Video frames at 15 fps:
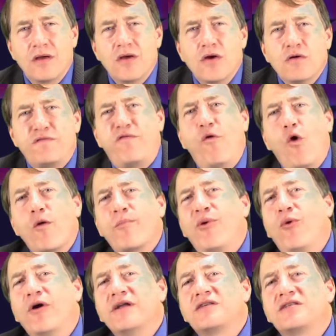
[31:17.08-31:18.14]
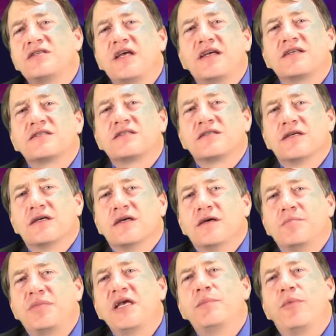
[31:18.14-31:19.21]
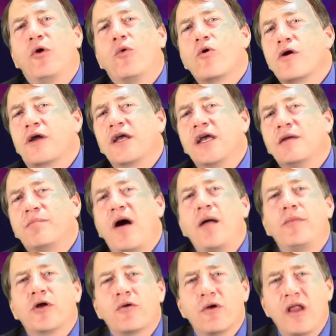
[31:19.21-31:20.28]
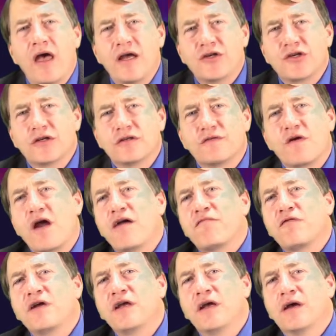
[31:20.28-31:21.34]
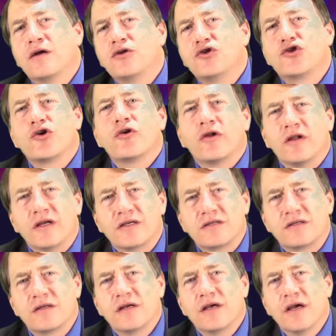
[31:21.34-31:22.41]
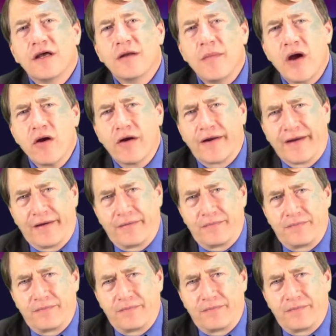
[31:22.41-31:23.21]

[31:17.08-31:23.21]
4.6 people working in public relations for every journalist in America.